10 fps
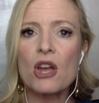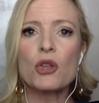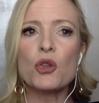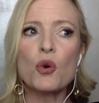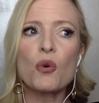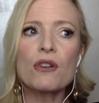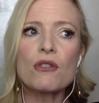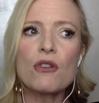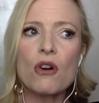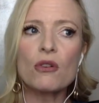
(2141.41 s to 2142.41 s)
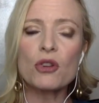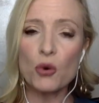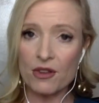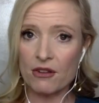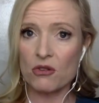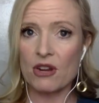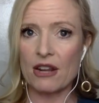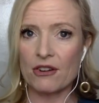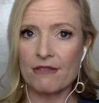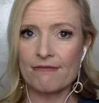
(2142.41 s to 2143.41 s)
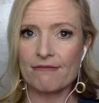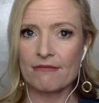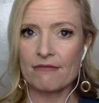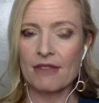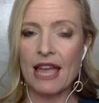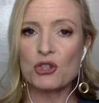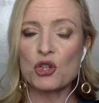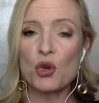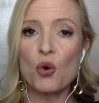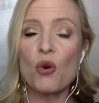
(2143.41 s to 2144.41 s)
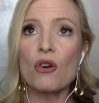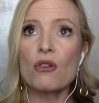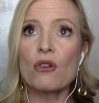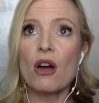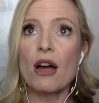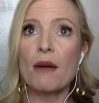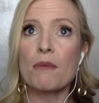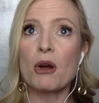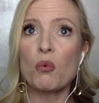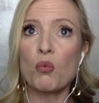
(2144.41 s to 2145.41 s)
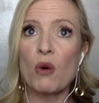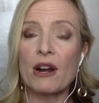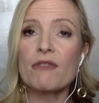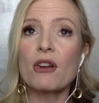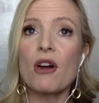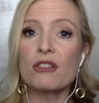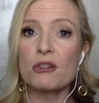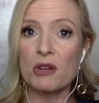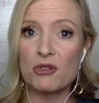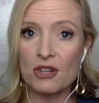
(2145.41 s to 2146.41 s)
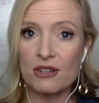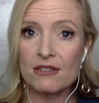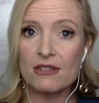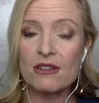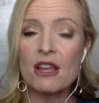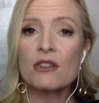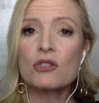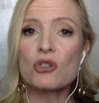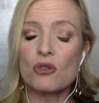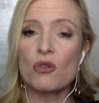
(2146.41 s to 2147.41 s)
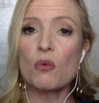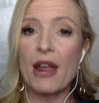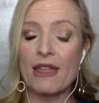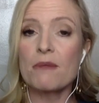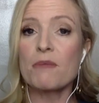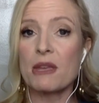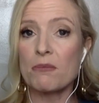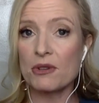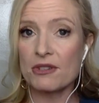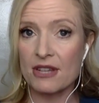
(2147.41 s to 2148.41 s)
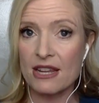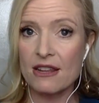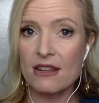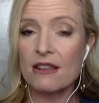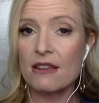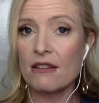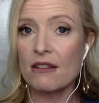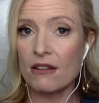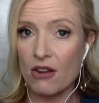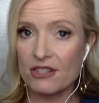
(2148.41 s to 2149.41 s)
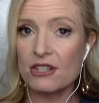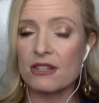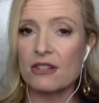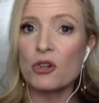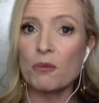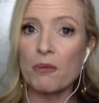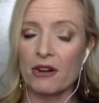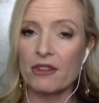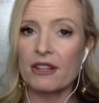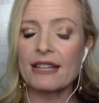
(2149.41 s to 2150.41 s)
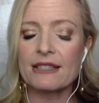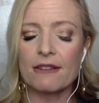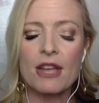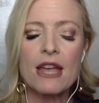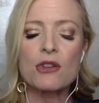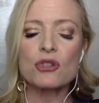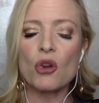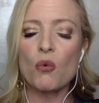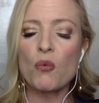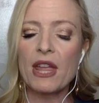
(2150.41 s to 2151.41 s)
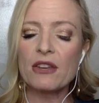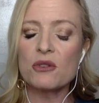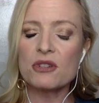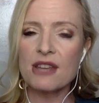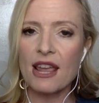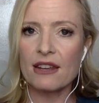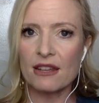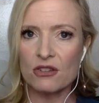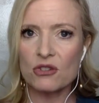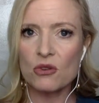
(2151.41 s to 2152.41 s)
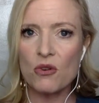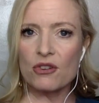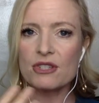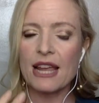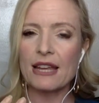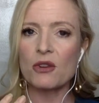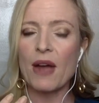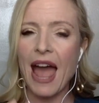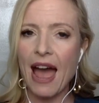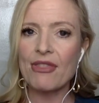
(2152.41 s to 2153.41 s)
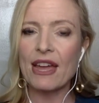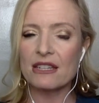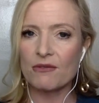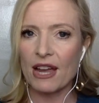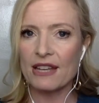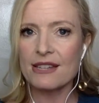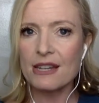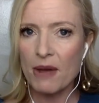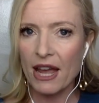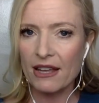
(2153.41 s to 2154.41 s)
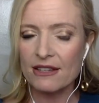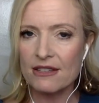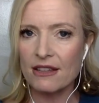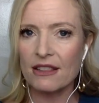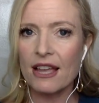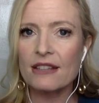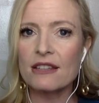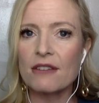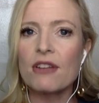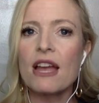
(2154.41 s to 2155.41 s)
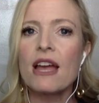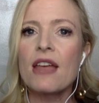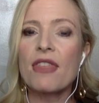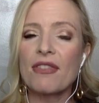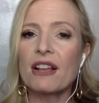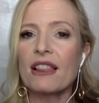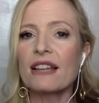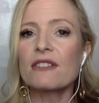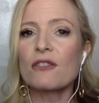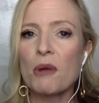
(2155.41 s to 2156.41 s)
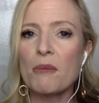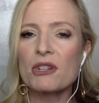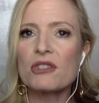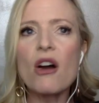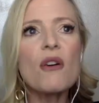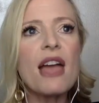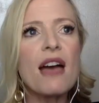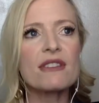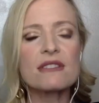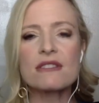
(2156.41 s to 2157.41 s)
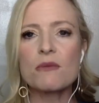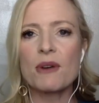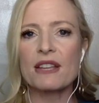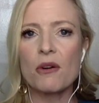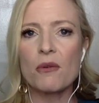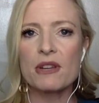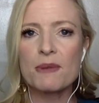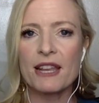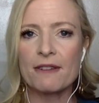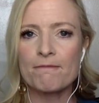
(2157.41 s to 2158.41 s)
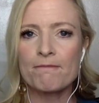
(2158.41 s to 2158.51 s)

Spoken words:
You're the creator, and you're one of the contributions to the way that people see consciousness. You're part of the collective. So when you stand in source and you add that divine seed back into the collective, then the collective remembers, oh yeah, this is the way it's always been.